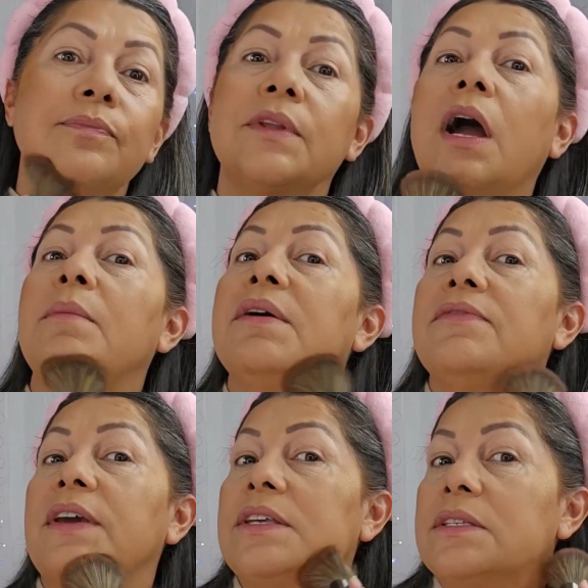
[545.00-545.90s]
my
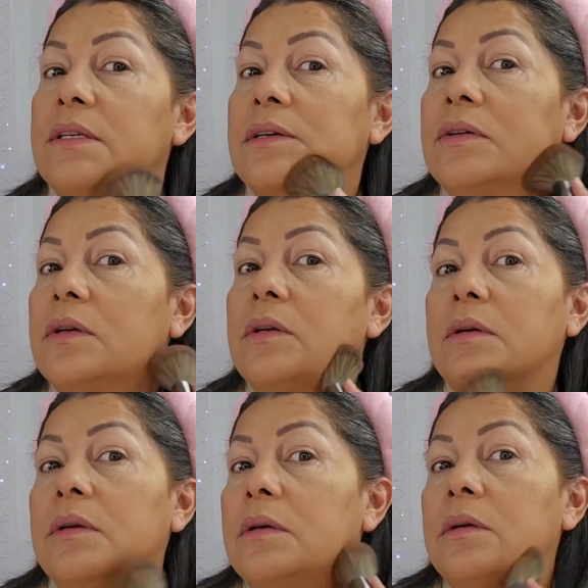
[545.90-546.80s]
face.
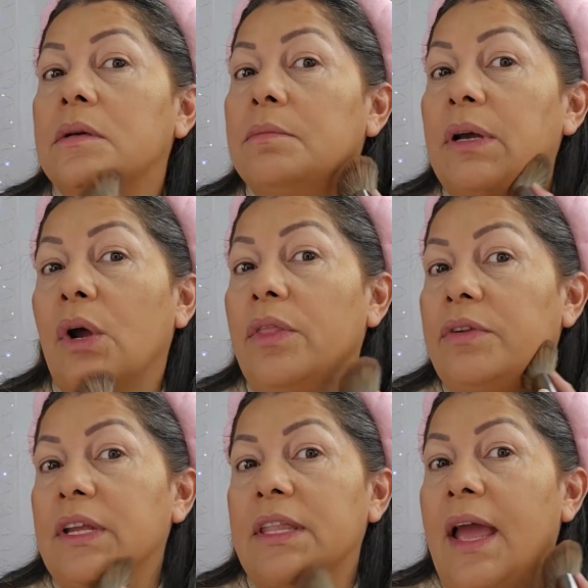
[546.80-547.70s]
But other
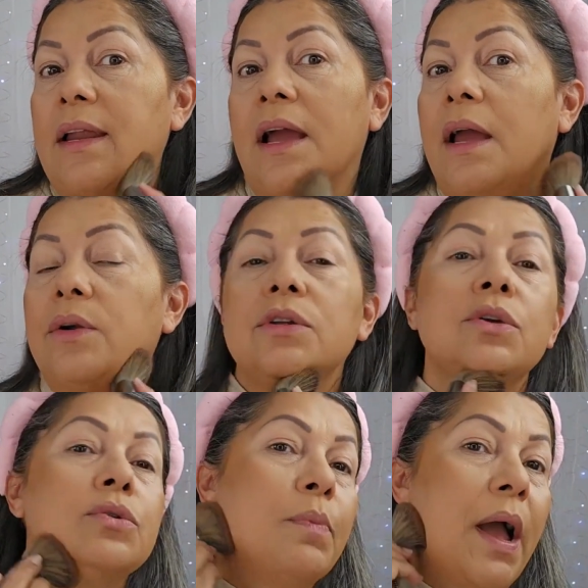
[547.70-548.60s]
than that, I don't
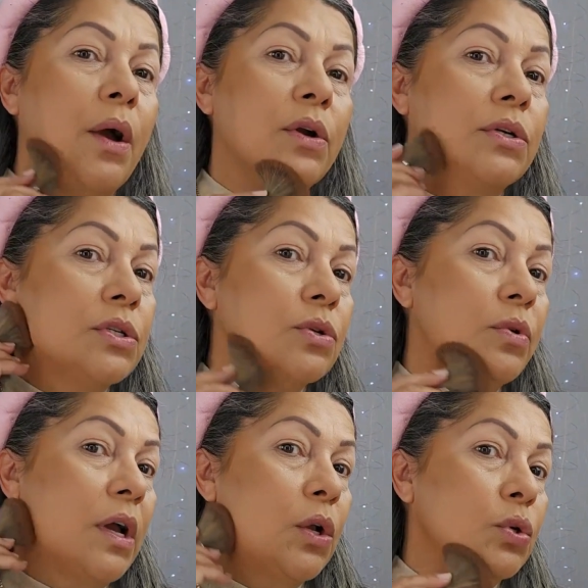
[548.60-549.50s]
use powder. So
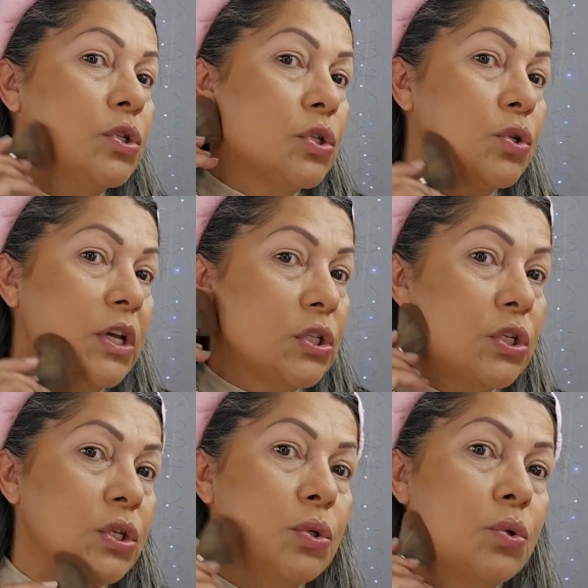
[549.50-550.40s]
I go straight
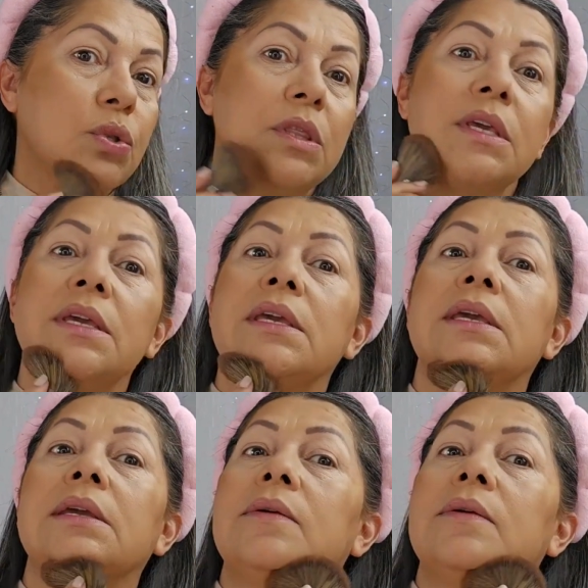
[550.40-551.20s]
to the